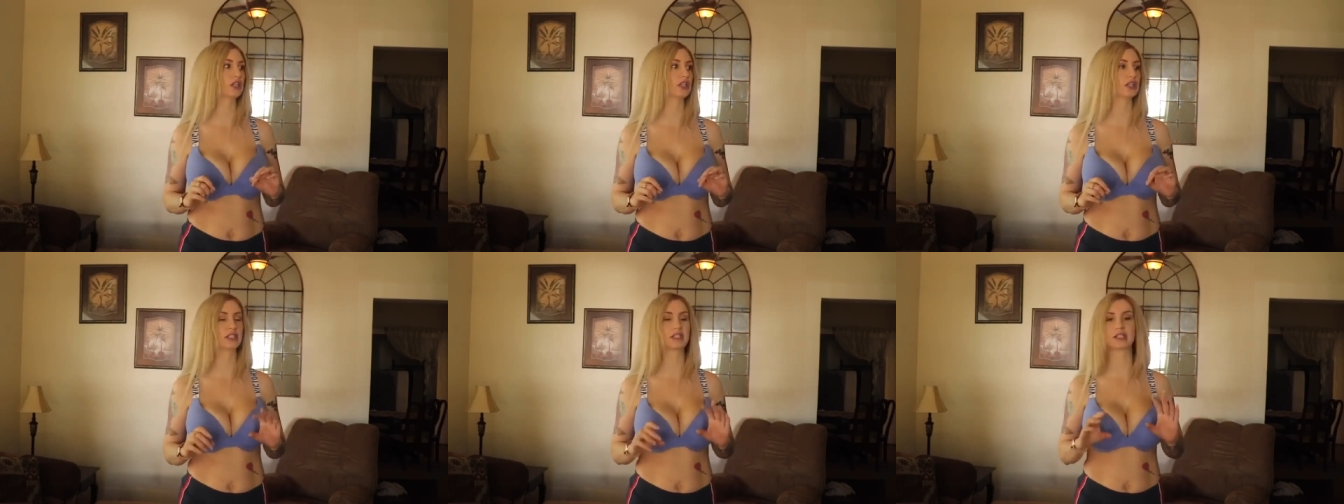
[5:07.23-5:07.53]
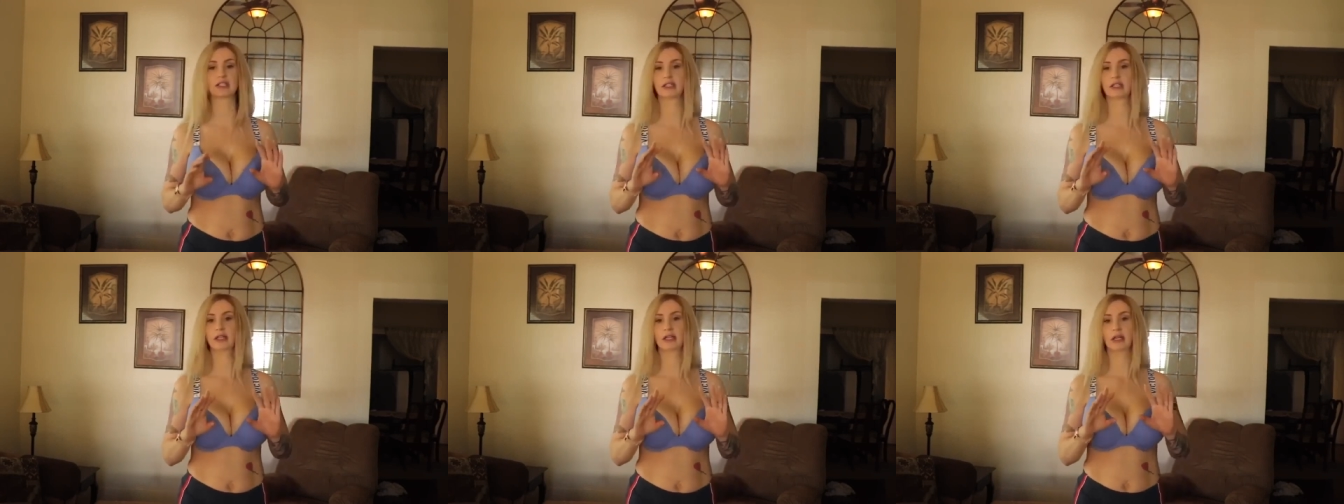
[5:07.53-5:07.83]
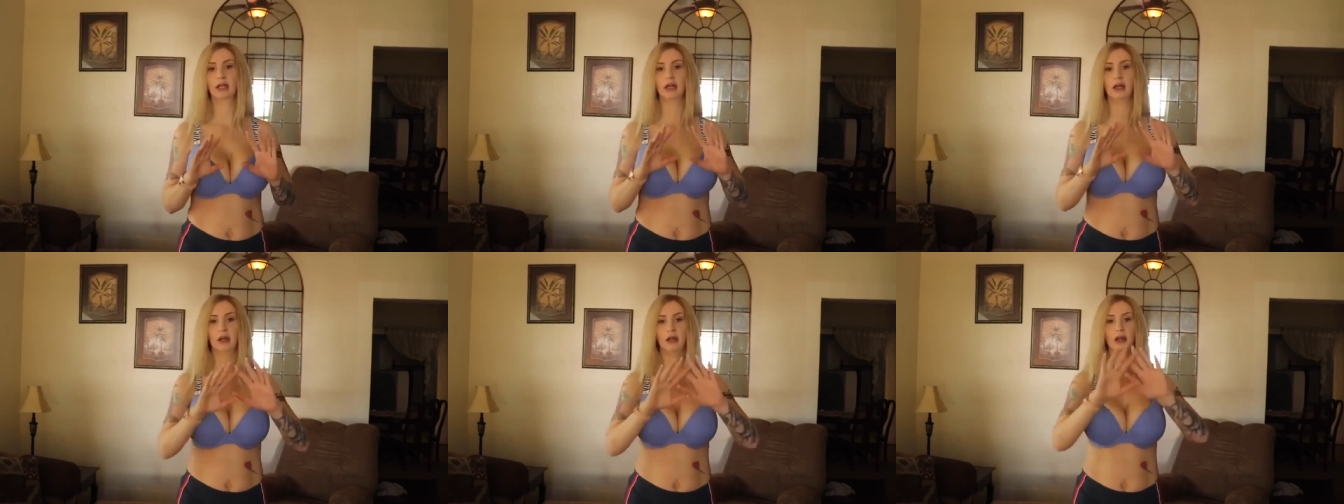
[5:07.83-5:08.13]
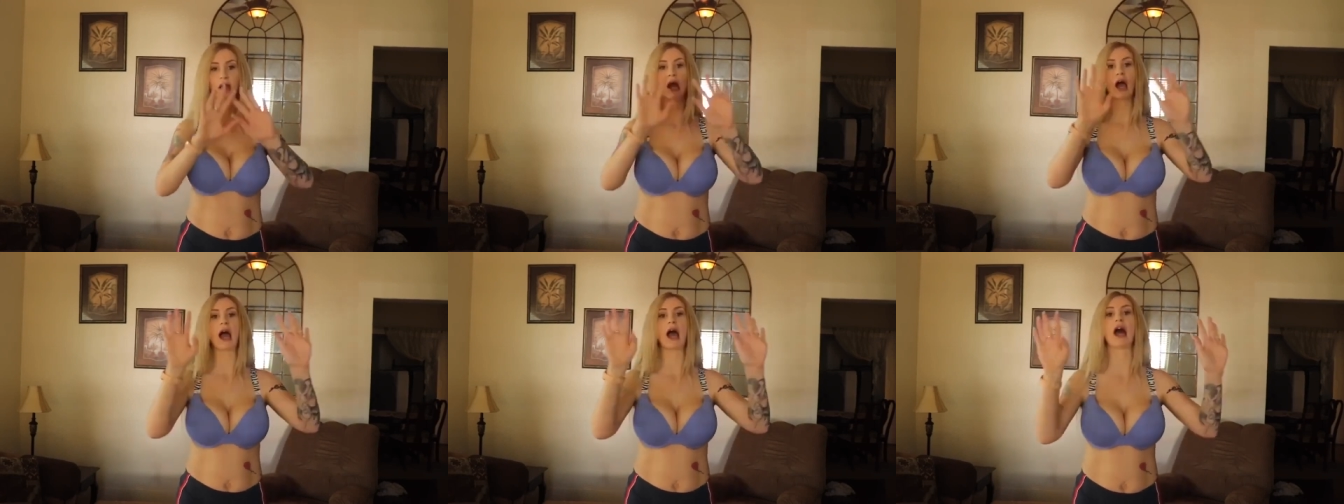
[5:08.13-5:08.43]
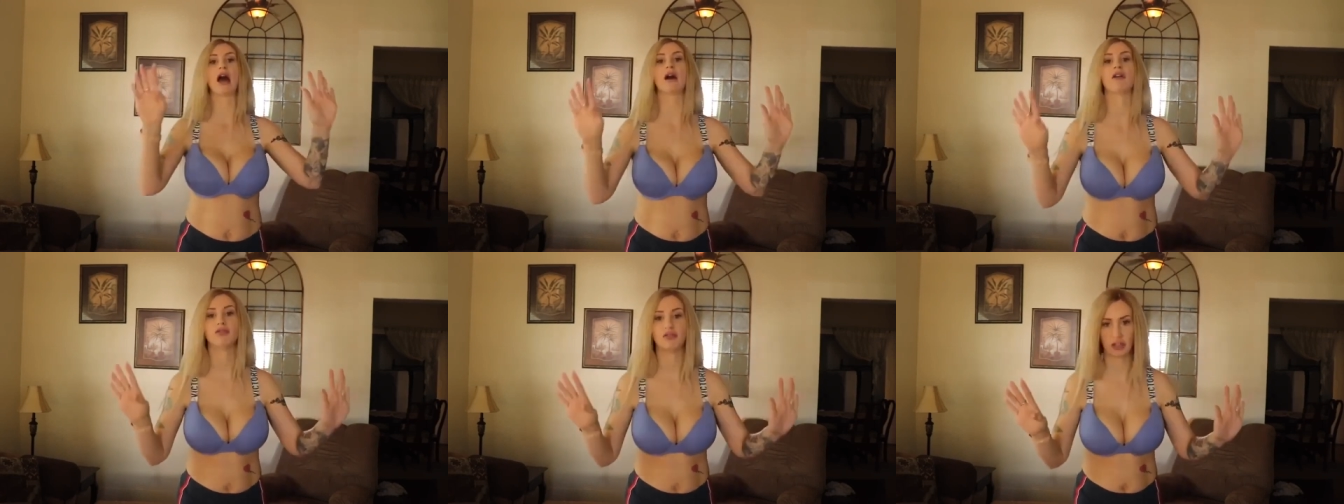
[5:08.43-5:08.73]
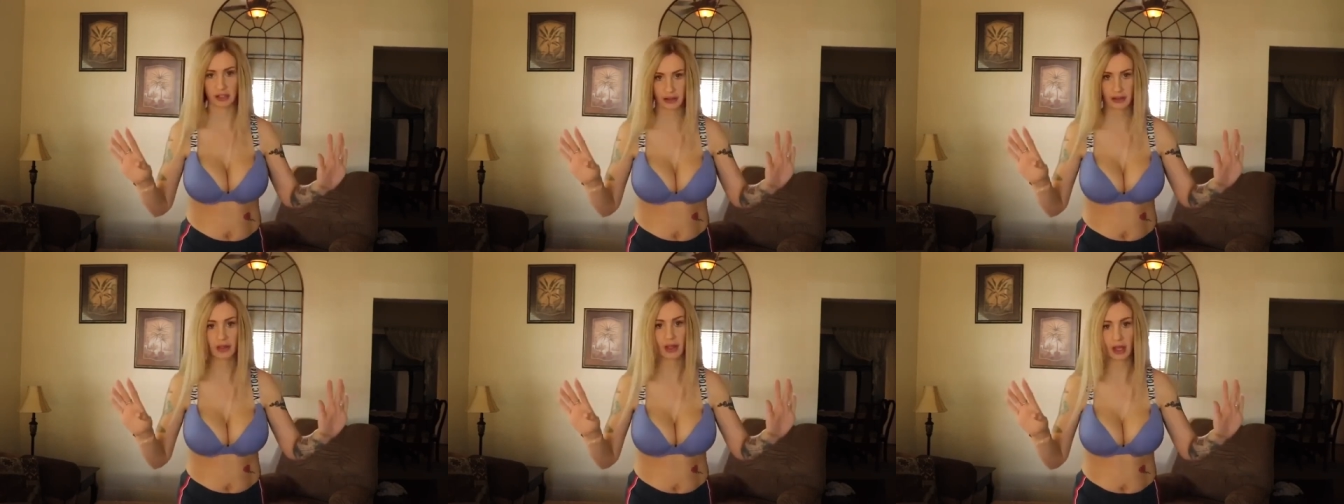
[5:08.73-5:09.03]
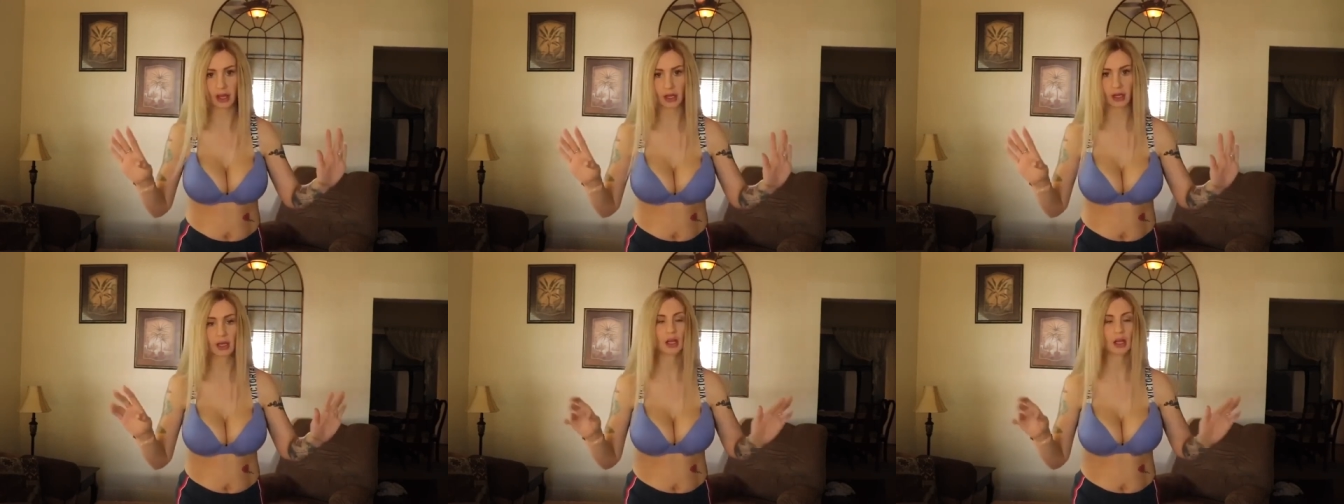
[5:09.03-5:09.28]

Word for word: just everything.